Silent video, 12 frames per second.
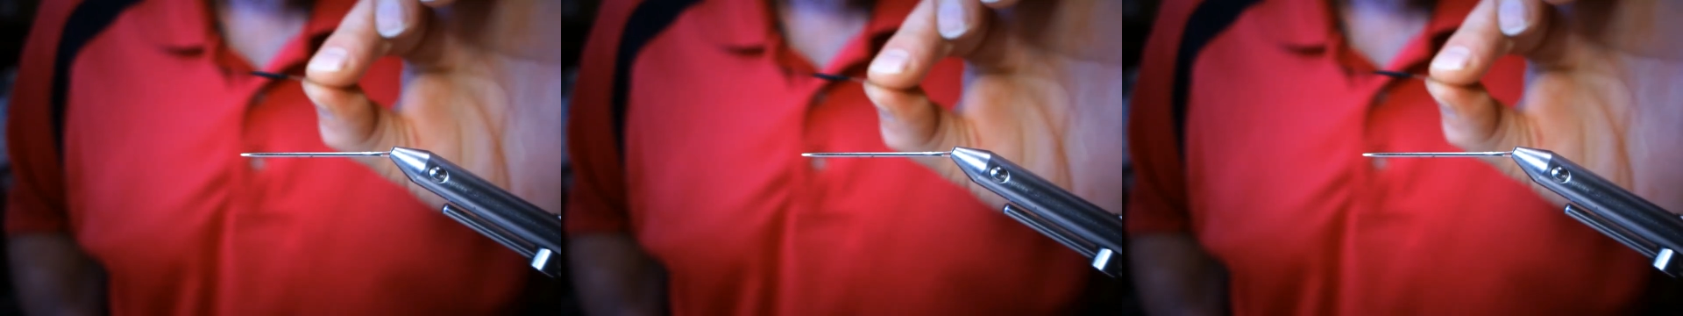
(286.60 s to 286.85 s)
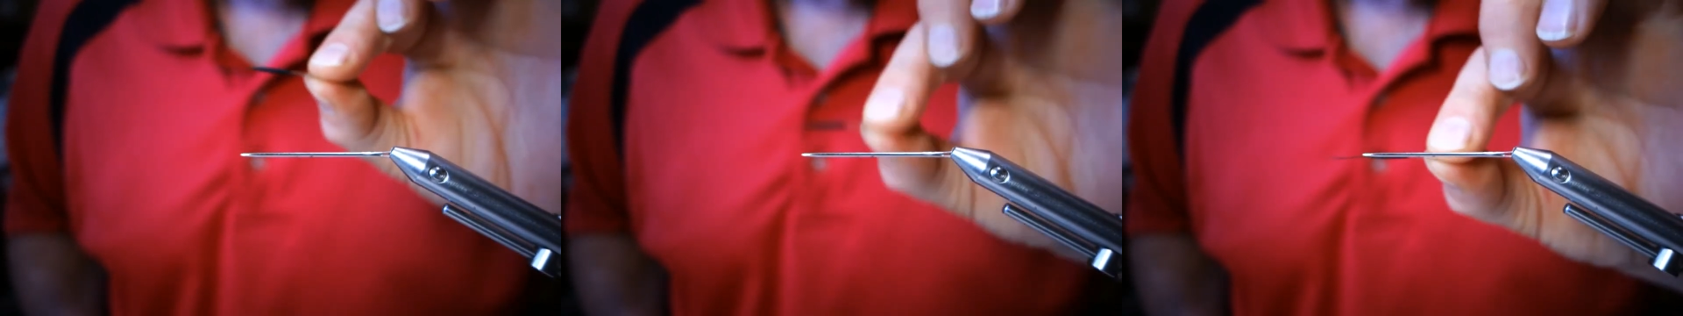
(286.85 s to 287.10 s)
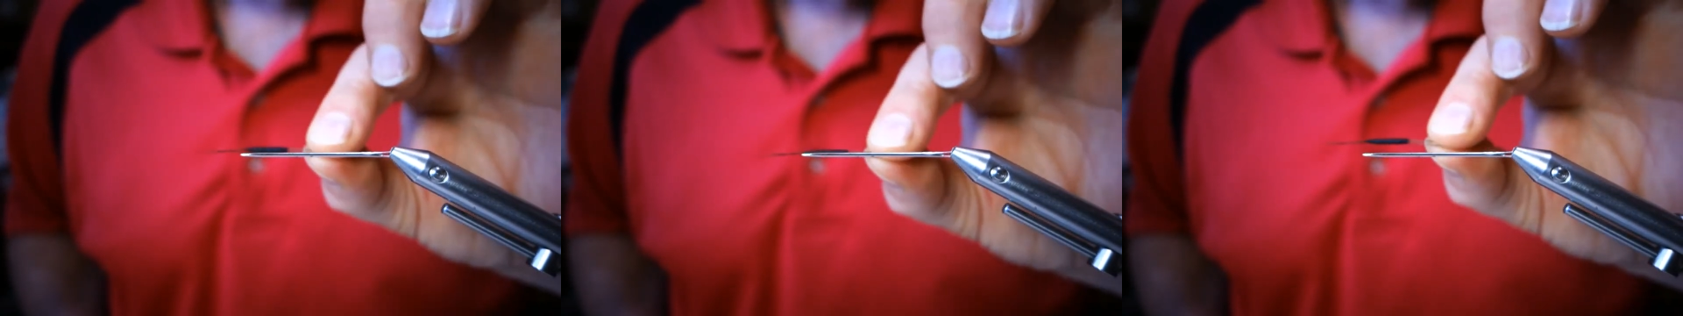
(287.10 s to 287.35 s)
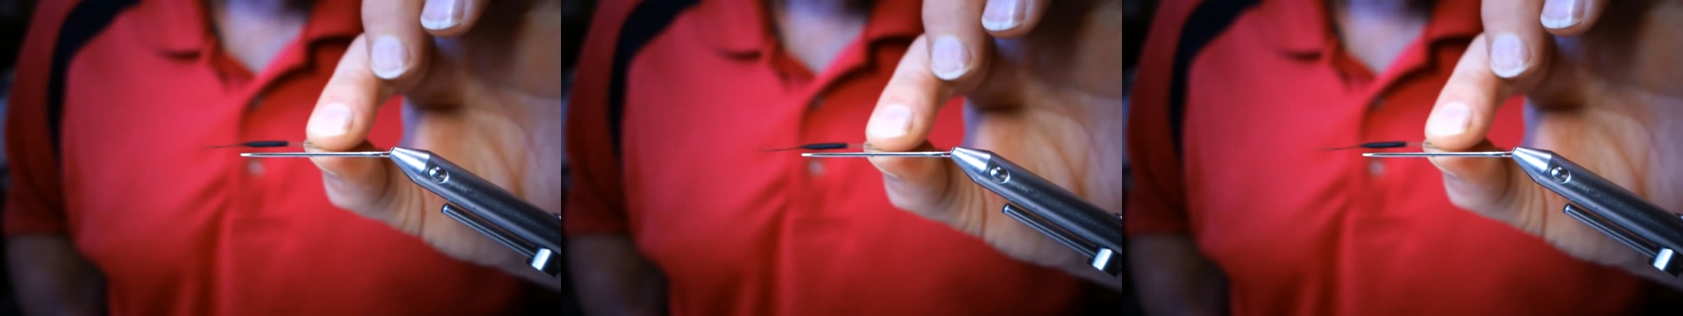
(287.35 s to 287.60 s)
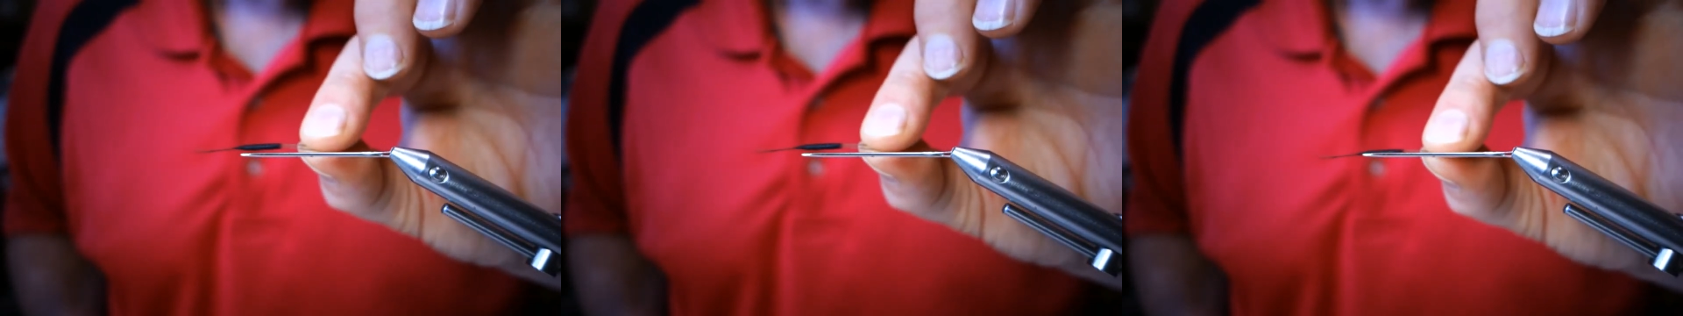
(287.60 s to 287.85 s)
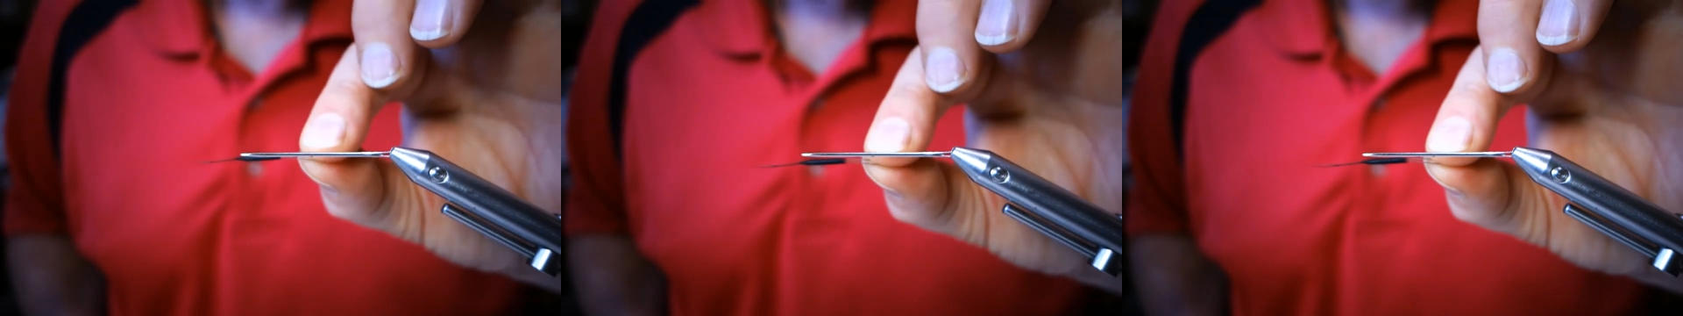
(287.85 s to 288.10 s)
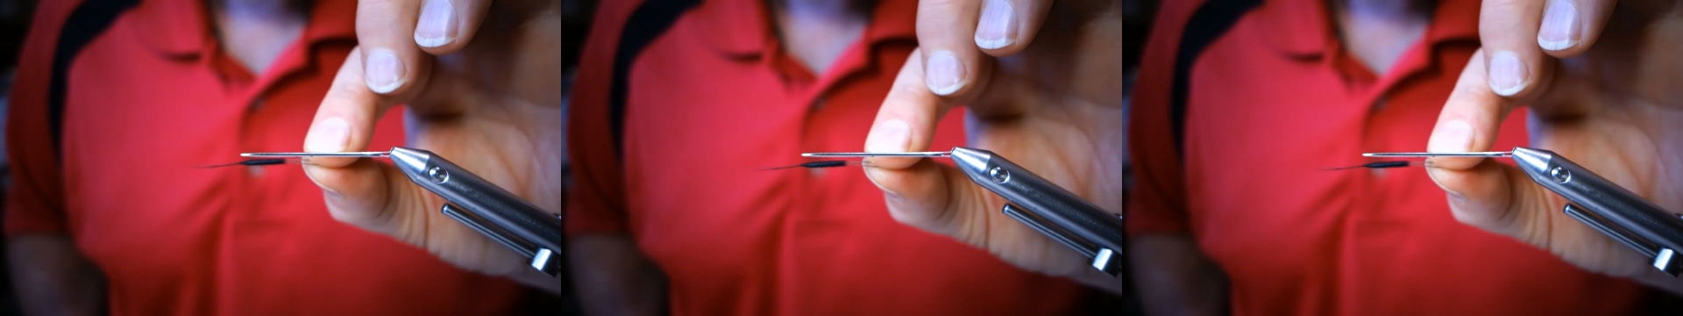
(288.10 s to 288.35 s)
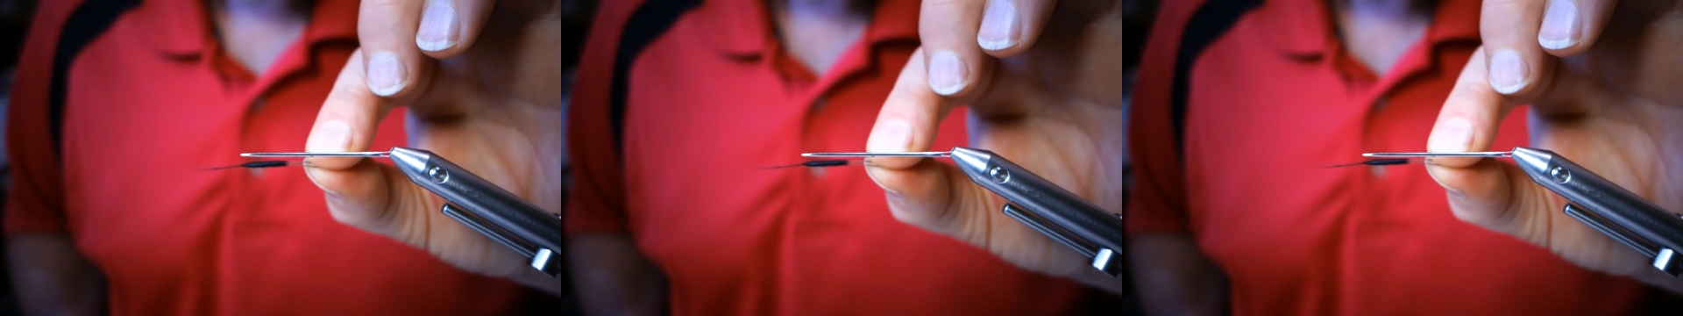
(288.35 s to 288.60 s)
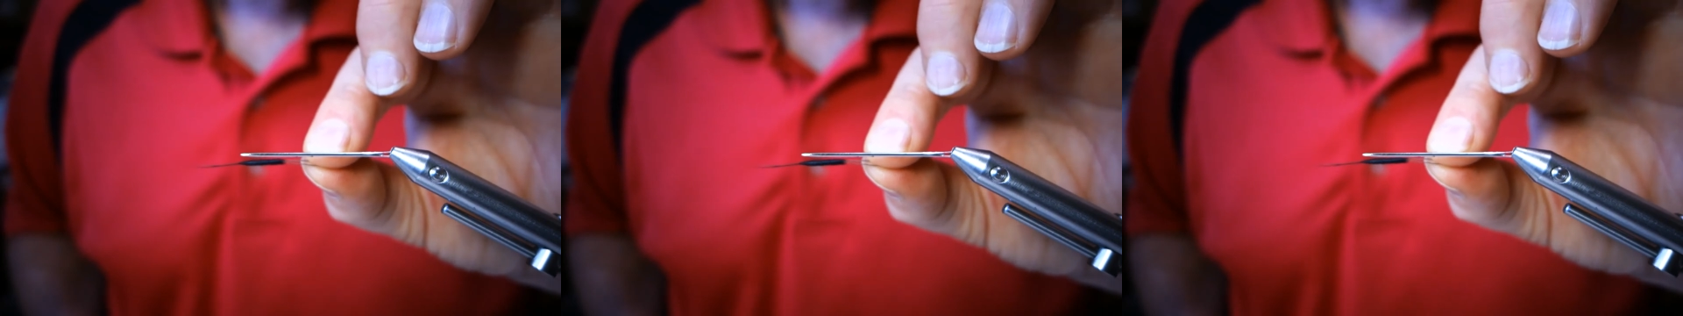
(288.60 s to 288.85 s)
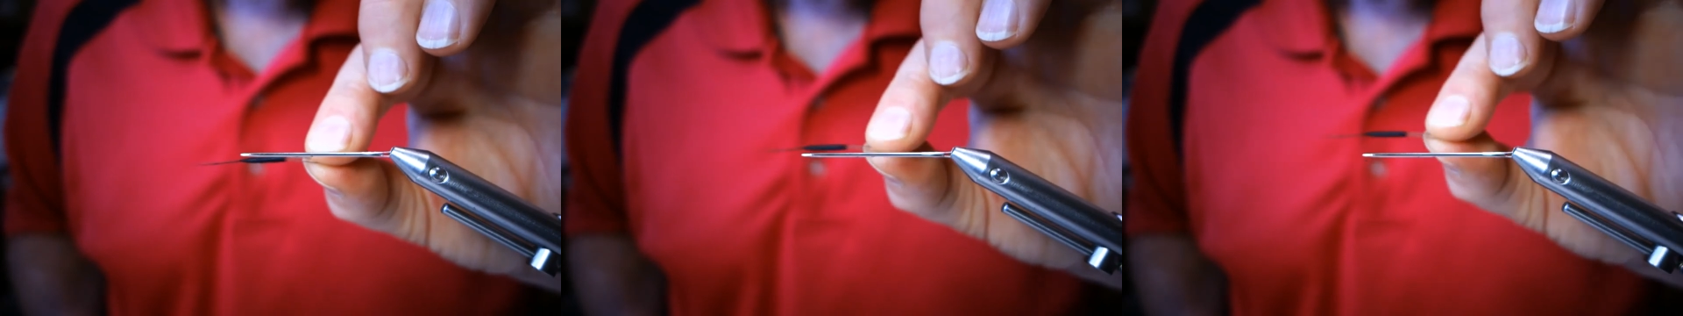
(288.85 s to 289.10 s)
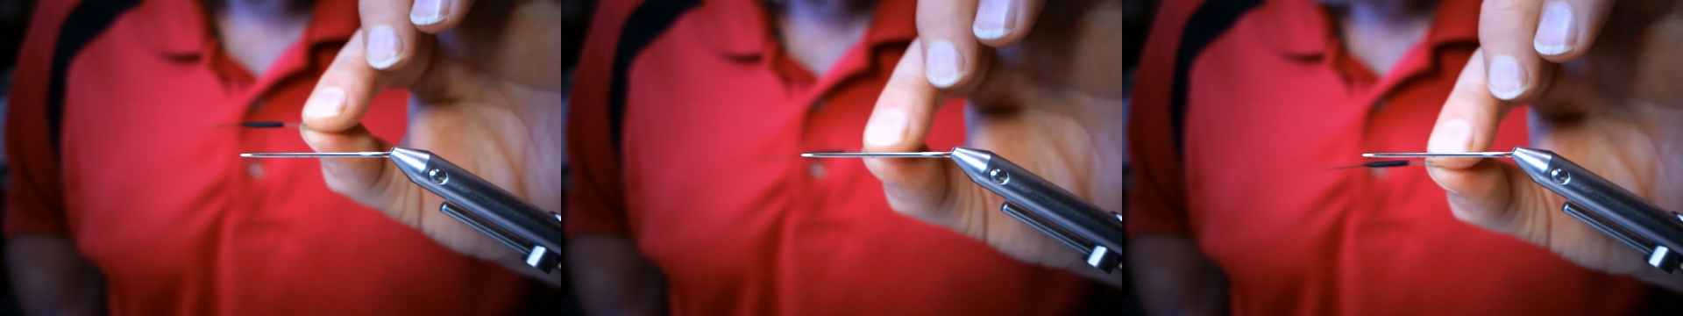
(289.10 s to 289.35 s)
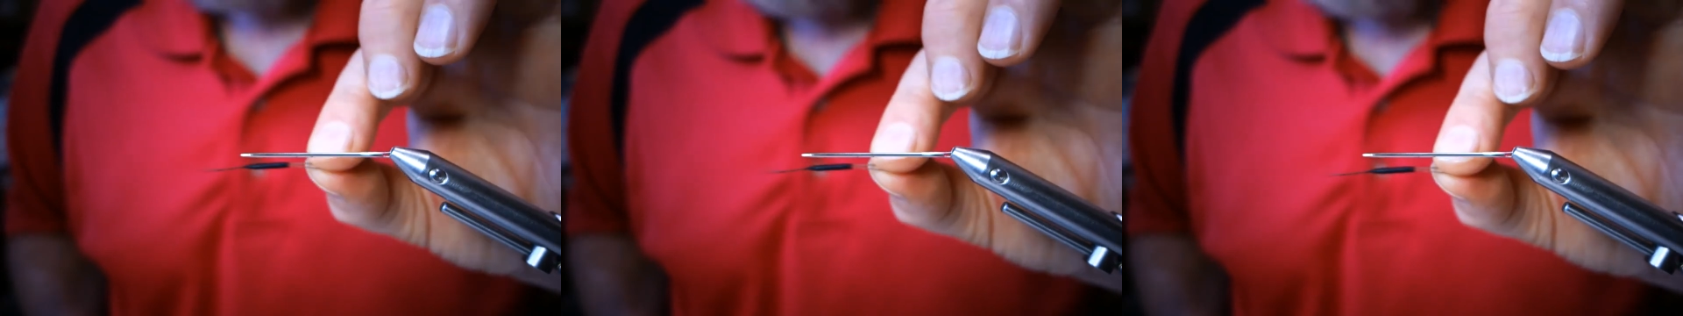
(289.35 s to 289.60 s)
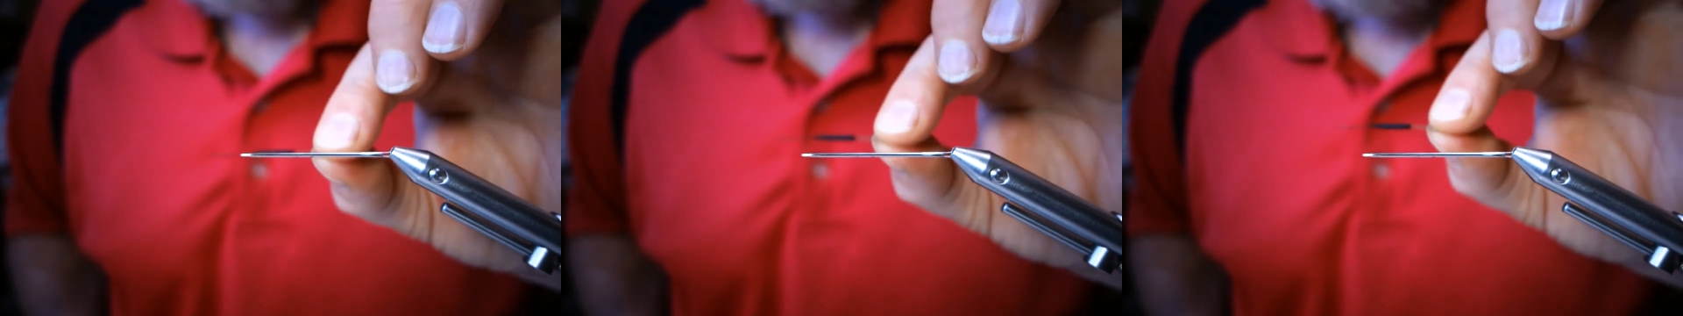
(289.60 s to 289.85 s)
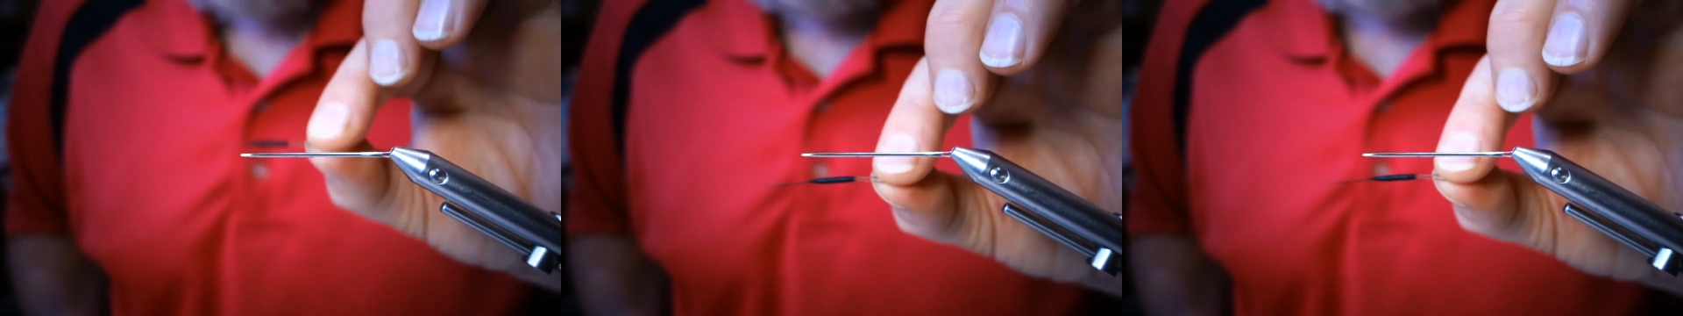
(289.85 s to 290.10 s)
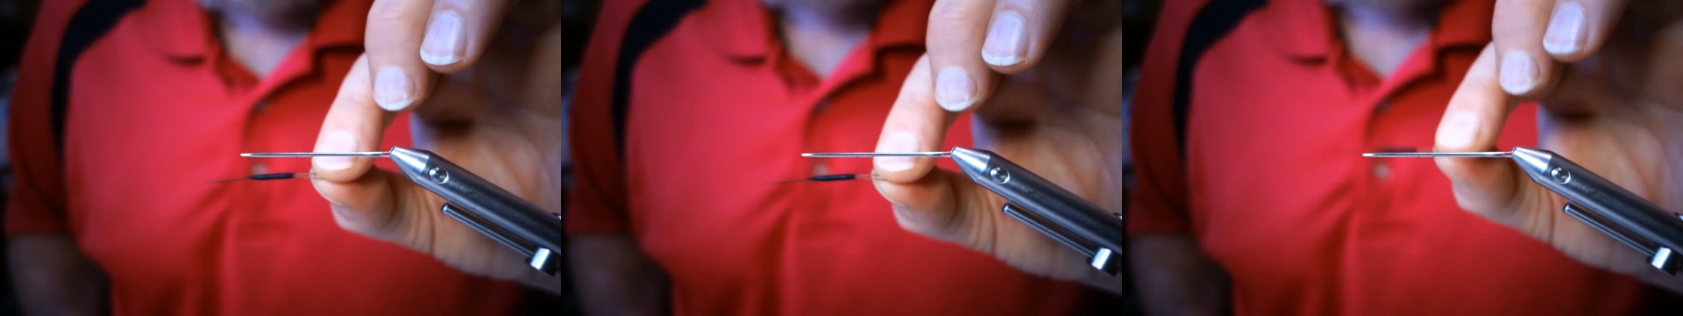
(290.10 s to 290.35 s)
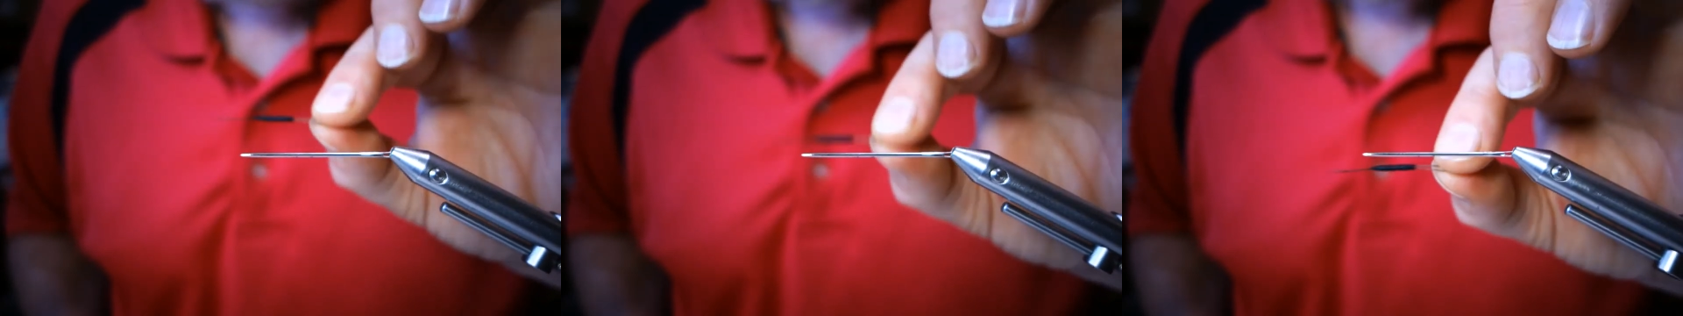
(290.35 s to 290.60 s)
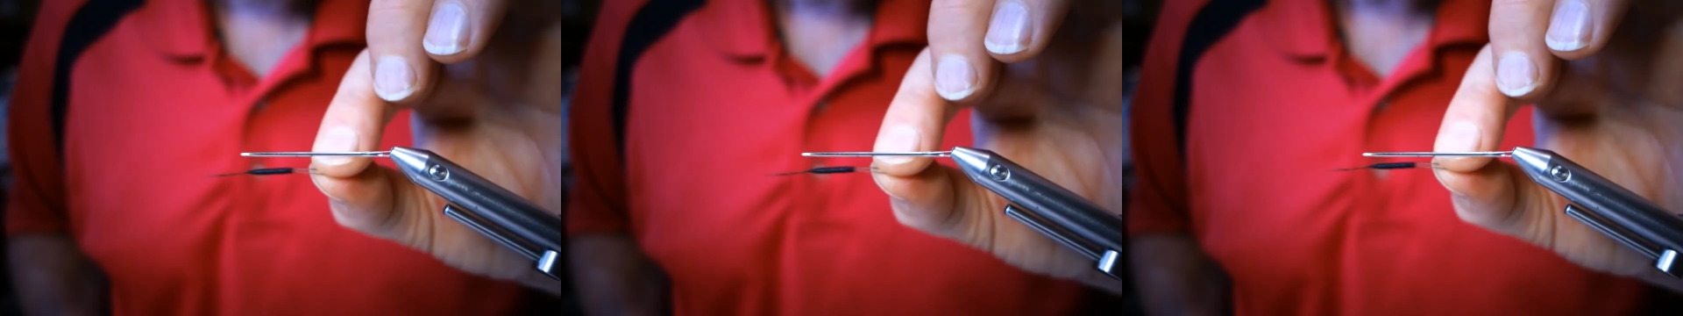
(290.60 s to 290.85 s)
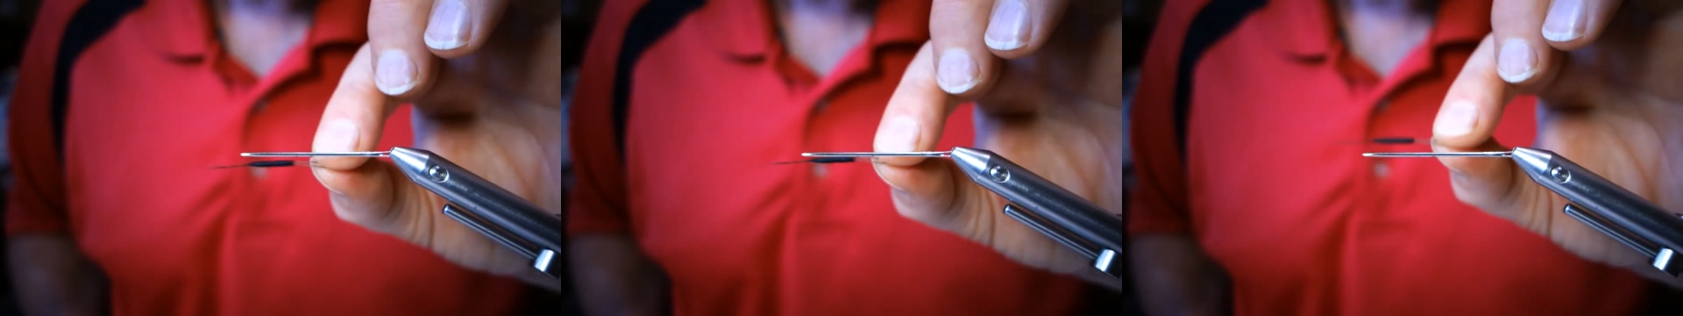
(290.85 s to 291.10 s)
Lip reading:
[unreadable: no face in view]